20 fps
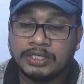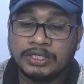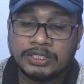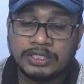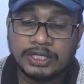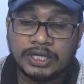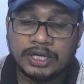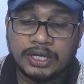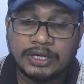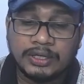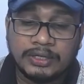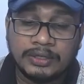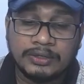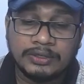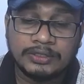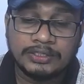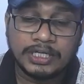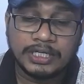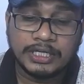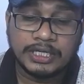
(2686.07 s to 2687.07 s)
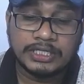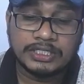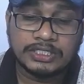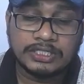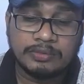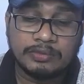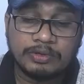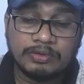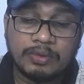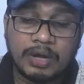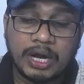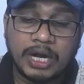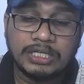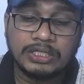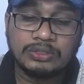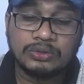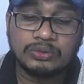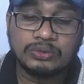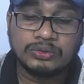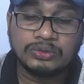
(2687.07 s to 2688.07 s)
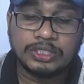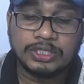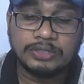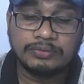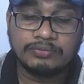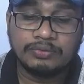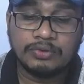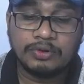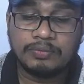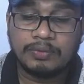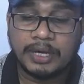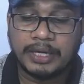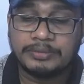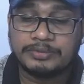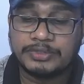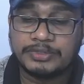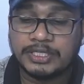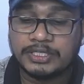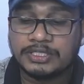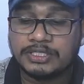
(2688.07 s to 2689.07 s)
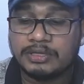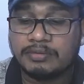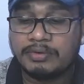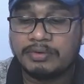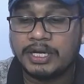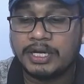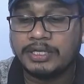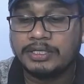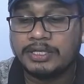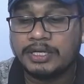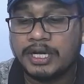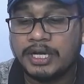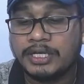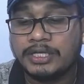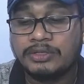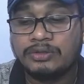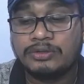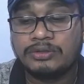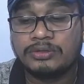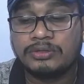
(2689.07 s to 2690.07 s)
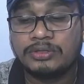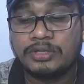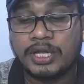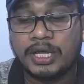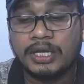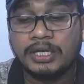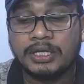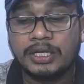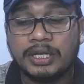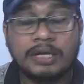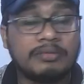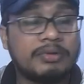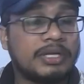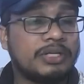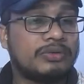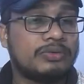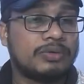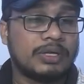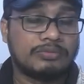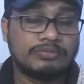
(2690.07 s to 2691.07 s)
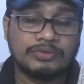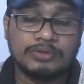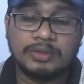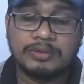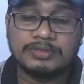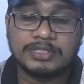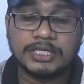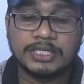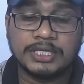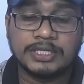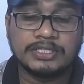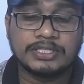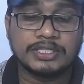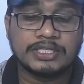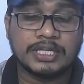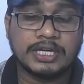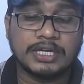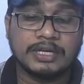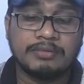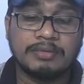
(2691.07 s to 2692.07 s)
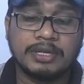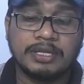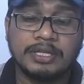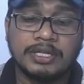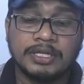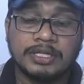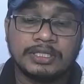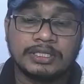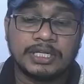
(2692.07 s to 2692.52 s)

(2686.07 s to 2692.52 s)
Here sentence number 1, 2, 3, 4, 5, 6, 7, 8, 9, 10, 11, 12 sentences are given.